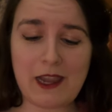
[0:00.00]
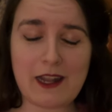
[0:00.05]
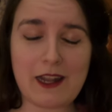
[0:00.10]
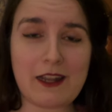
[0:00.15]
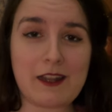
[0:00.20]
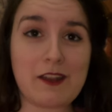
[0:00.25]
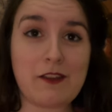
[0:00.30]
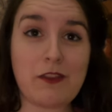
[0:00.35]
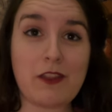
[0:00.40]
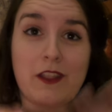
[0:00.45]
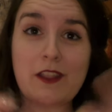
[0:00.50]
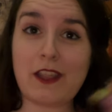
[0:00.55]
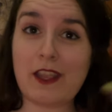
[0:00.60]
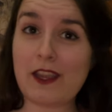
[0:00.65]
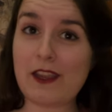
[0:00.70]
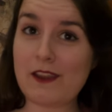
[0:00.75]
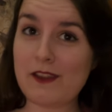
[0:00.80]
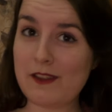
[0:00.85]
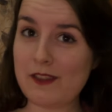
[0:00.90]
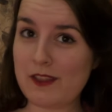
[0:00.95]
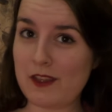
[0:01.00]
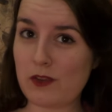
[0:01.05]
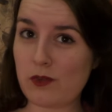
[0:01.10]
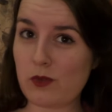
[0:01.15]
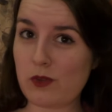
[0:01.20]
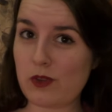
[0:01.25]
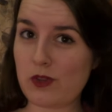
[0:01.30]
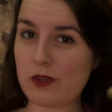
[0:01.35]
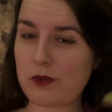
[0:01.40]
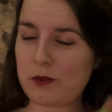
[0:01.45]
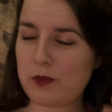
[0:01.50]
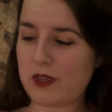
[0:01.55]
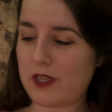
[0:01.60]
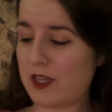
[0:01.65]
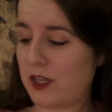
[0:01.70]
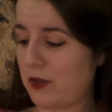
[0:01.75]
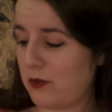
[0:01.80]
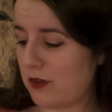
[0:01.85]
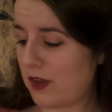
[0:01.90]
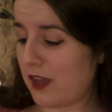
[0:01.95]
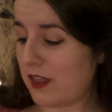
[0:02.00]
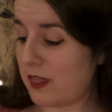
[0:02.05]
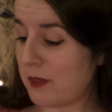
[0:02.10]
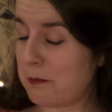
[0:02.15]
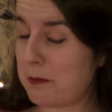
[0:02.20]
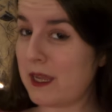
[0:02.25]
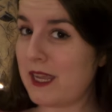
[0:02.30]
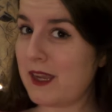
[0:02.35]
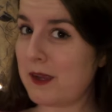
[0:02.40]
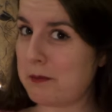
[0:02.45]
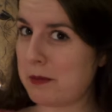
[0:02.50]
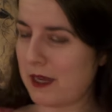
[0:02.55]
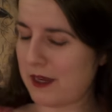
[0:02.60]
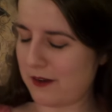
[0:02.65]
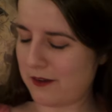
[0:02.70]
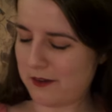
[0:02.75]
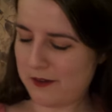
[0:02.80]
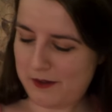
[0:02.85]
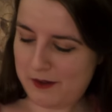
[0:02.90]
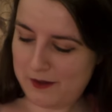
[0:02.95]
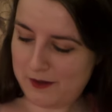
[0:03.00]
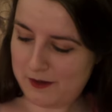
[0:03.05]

and I definitely think these will look really cute on the pink pair.